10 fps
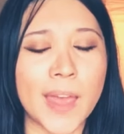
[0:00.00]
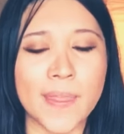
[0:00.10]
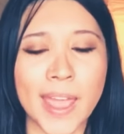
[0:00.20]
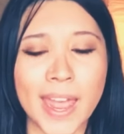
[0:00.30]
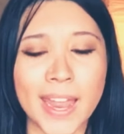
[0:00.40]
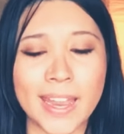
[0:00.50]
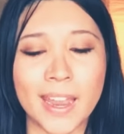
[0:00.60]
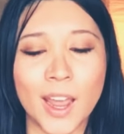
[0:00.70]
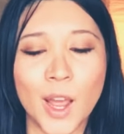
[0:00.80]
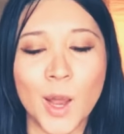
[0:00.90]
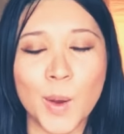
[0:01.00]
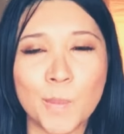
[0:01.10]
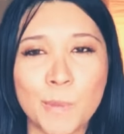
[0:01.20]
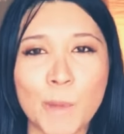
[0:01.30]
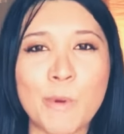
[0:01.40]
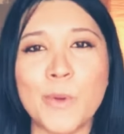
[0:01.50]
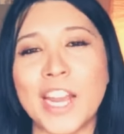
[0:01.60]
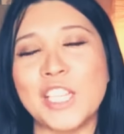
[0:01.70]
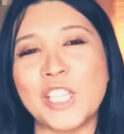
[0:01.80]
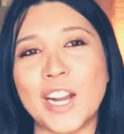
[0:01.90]
And then Purple
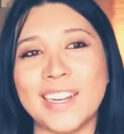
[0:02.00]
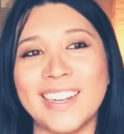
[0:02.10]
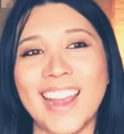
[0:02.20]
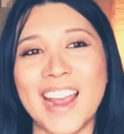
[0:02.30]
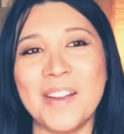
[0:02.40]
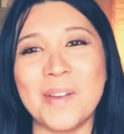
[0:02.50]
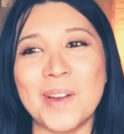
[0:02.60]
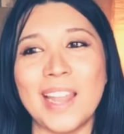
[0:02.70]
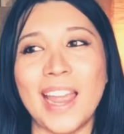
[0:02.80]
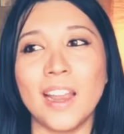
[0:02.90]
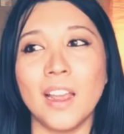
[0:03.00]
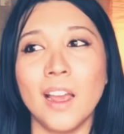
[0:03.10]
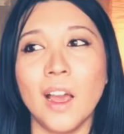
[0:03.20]
Rain started. And we were like,